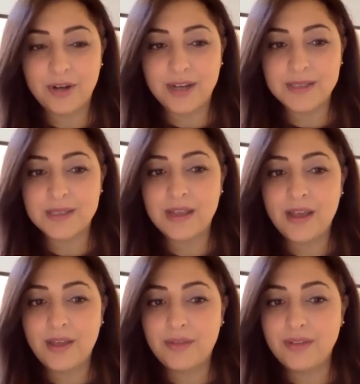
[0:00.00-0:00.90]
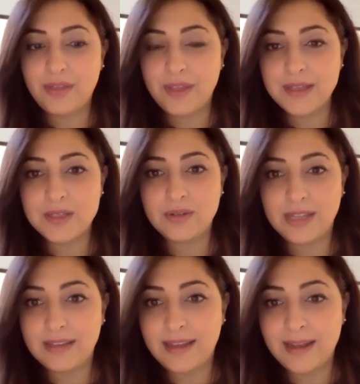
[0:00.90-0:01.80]
us 3 things you
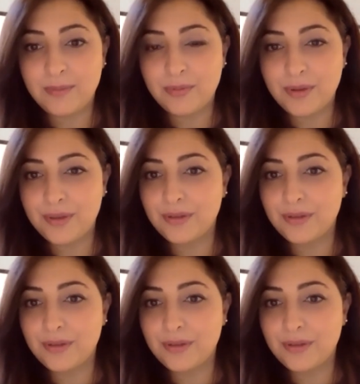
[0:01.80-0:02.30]
need help with,